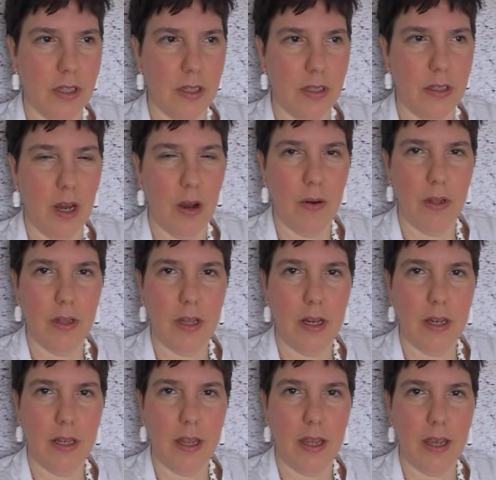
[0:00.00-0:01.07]
now and
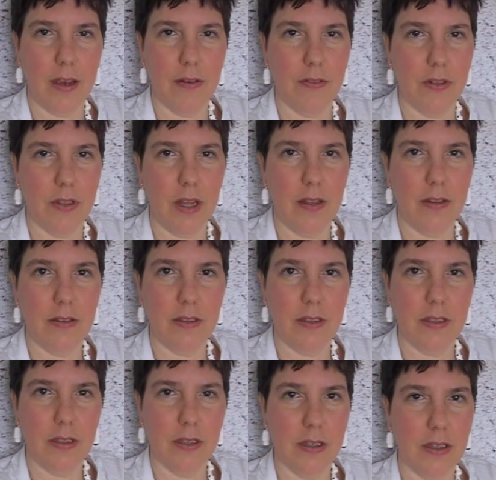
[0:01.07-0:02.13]
then they have a
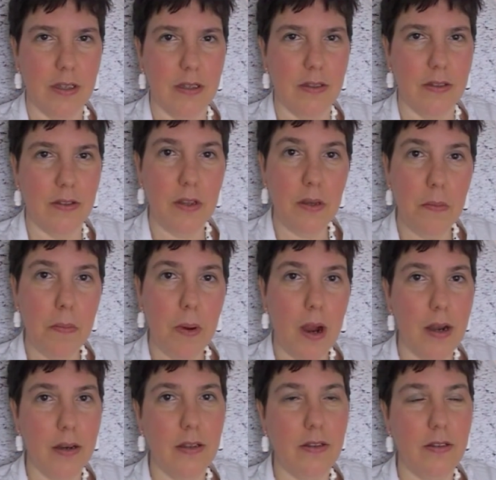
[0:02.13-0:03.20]
dancing theme
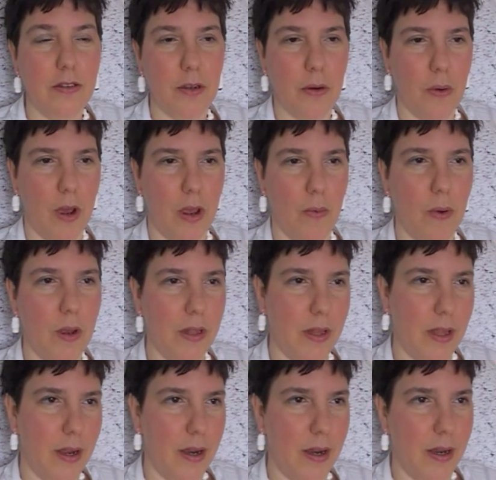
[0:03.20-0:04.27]
party. So I went
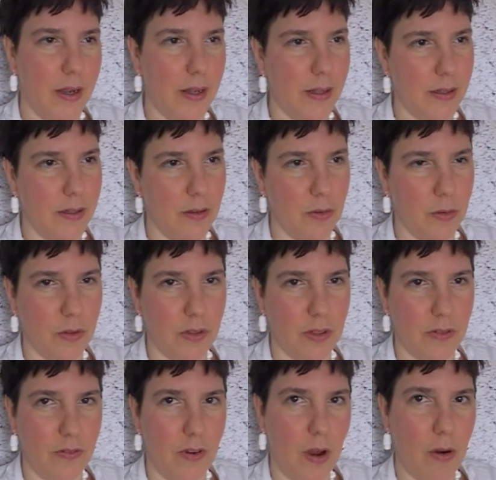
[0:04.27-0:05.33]
there, and it was the
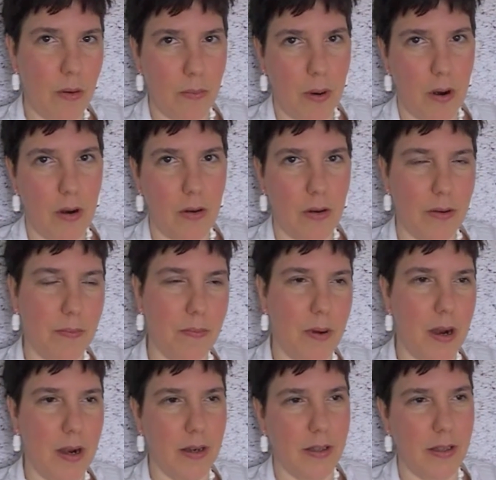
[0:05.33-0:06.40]
Flower Power
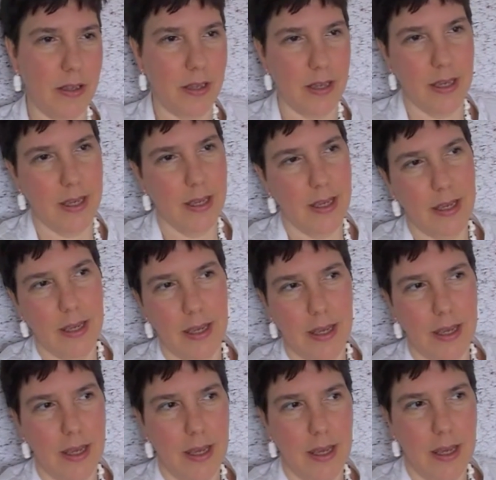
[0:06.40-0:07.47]
party.
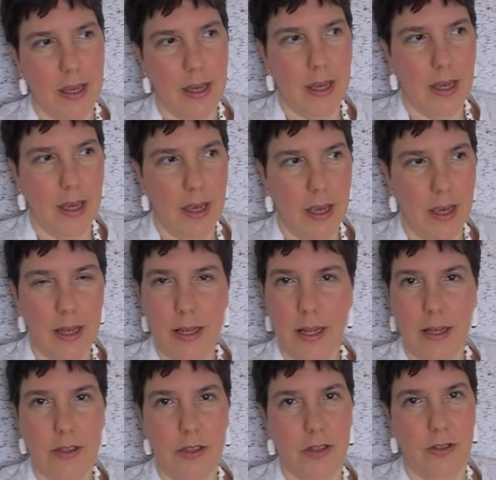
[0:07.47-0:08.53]
And
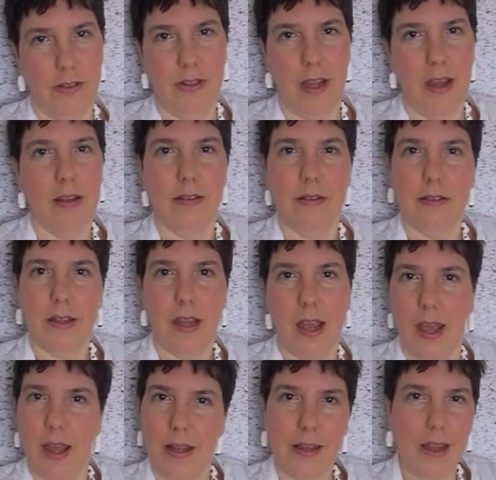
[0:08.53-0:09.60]
I just danced
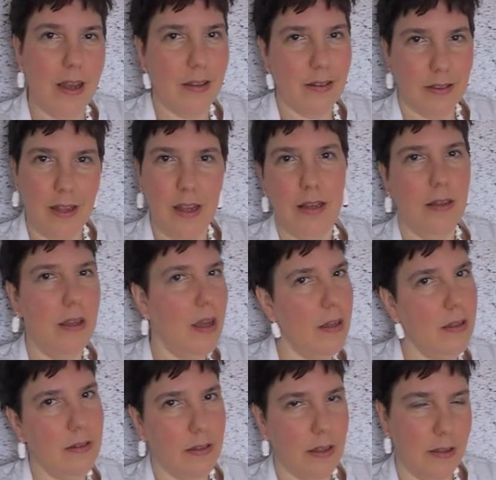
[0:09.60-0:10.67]
and danced and
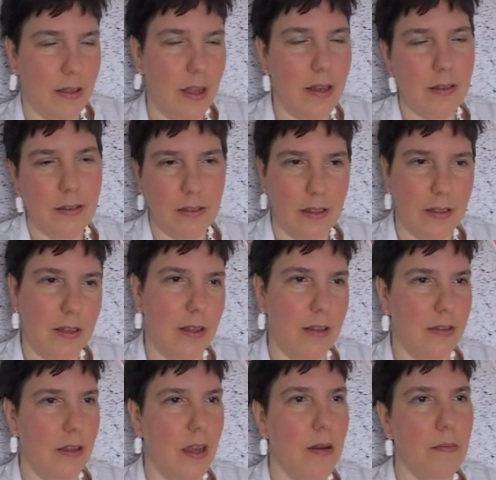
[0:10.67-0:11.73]
danced and danced and
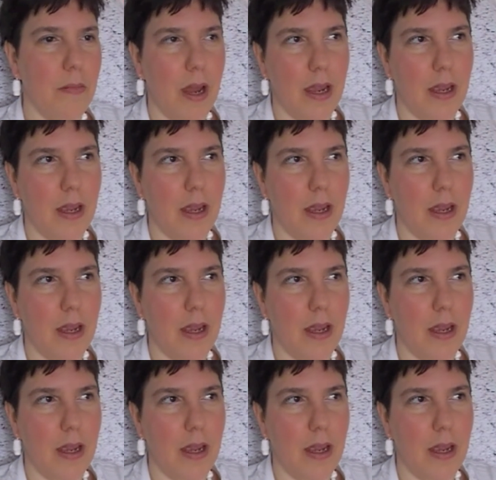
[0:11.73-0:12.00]
danced. And